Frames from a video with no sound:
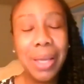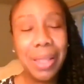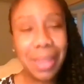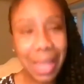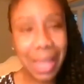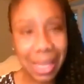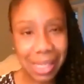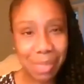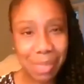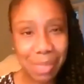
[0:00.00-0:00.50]

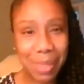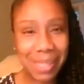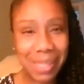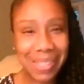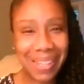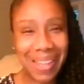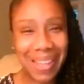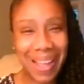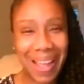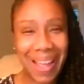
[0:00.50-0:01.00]
Thanks be
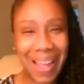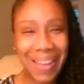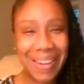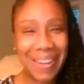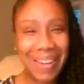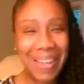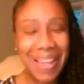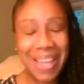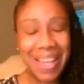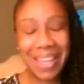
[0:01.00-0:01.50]
to God.
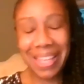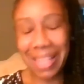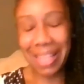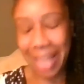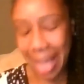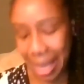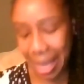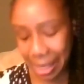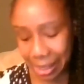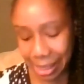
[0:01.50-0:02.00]

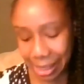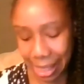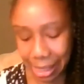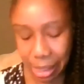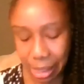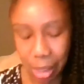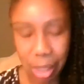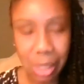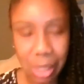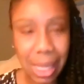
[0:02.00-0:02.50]
Yes,
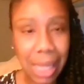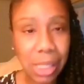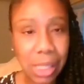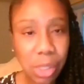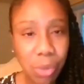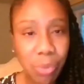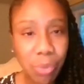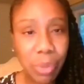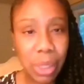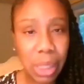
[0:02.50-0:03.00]
that's a that's
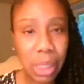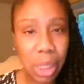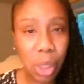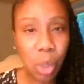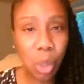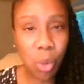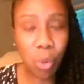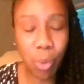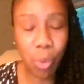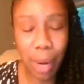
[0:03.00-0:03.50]
a really
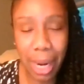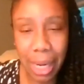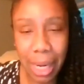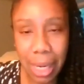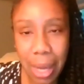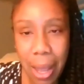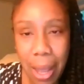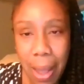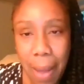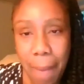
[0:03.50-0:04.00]

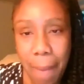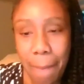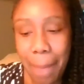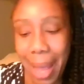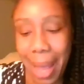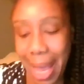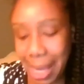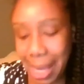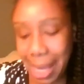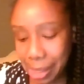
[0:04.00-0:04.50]
great
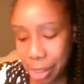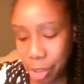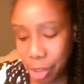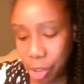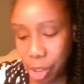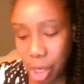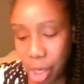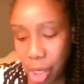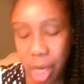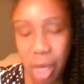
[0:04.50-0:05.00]

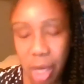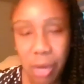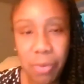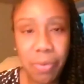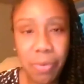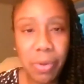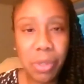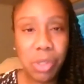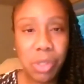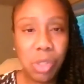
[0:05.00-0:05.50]
passage of
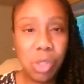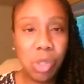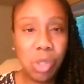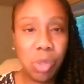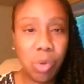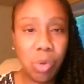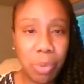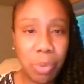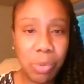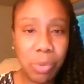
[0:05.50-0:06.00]

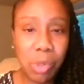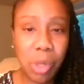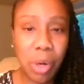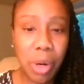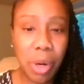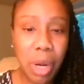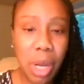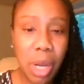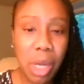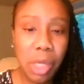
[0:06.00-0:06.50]

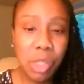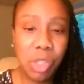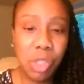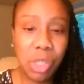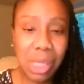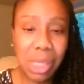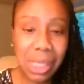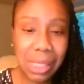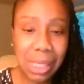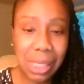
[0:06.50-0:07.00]
scripture.
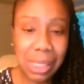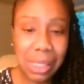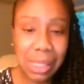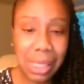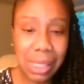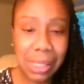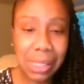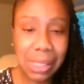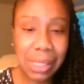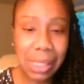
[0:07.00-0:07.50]
Jesus
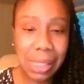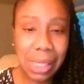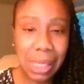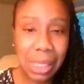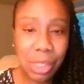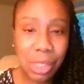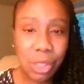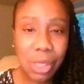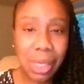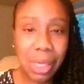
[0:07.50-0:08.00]
is
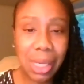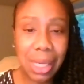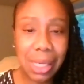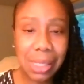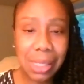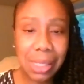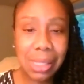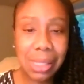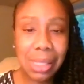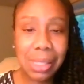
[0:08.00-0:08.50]
teaching
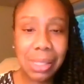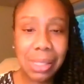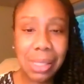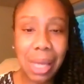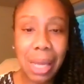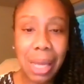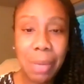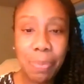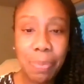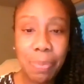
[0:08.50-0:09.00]
his
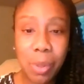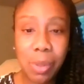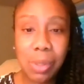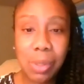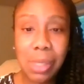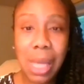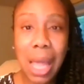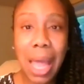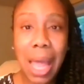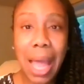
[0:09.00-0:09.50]

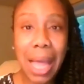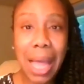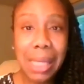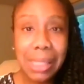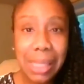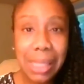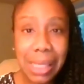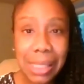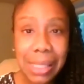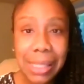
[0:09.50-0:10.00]
disciples
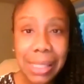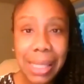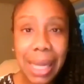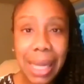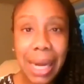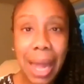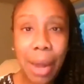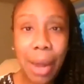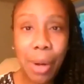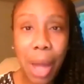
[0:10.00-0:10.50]
as they
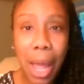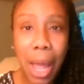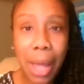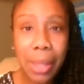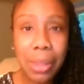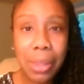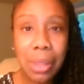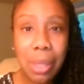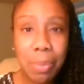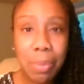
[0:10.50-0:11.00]
set out
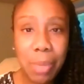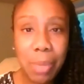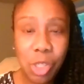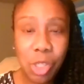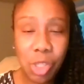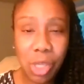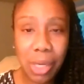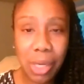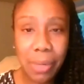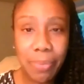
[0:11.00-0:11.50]
on the
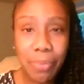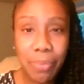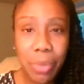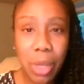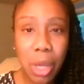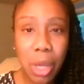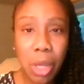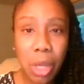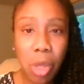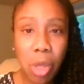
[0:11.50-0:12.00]
mission.
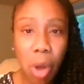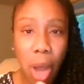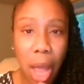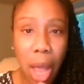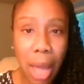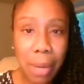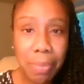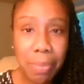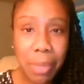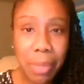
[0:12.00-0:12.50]
They're
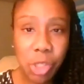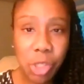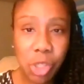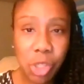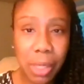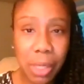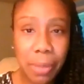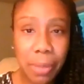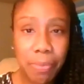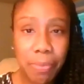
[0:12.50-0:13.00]
on
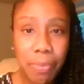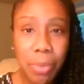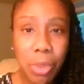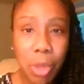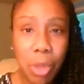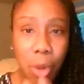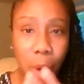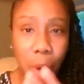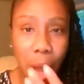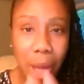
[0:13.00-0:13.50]
mission.
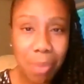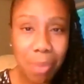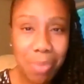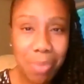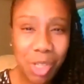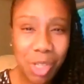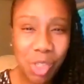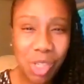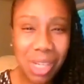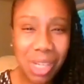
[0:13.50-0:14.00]
They're on
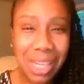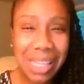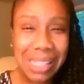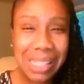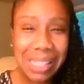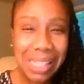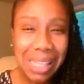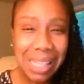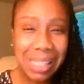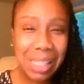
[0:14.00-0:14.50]
mission. He
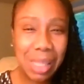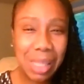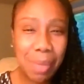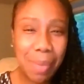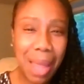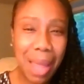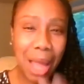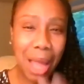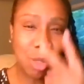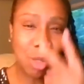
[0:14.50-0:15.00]
sends them
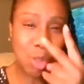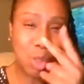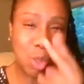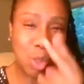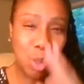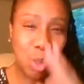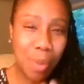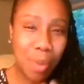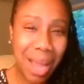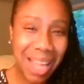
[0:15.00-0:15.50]
out
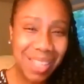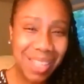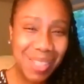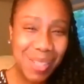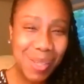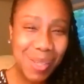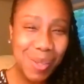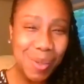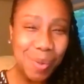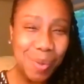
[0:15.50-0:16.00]
two by
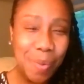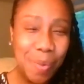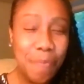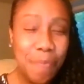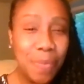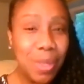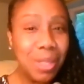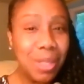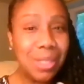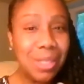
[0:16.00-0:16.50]
two.
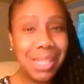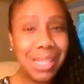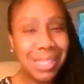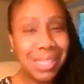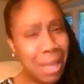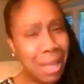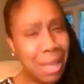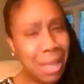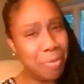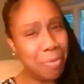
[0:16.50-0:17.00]

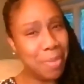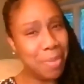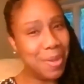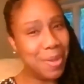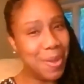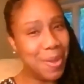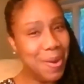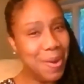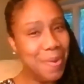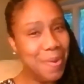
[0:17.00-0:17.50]
Isn't that
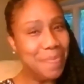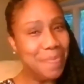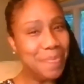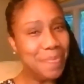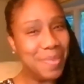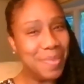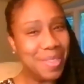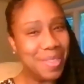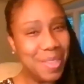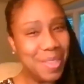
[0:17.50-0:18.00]
familiar?
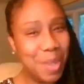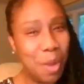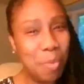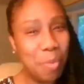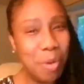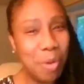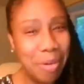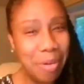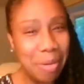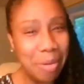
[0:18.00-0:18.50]
Don't
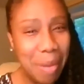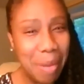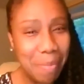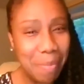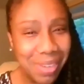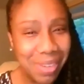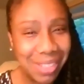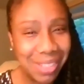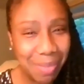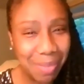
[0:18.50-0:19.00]
we
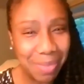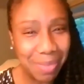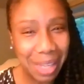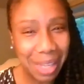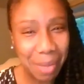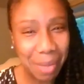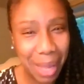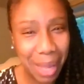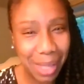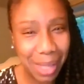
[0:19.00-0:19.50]
remember
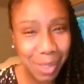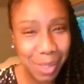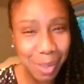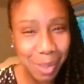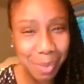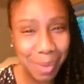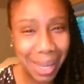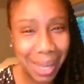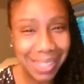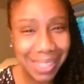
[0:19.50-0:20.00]
something about
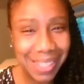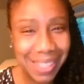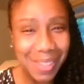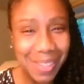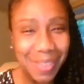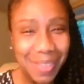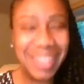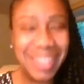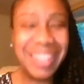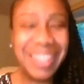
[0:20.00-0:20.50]
two by two?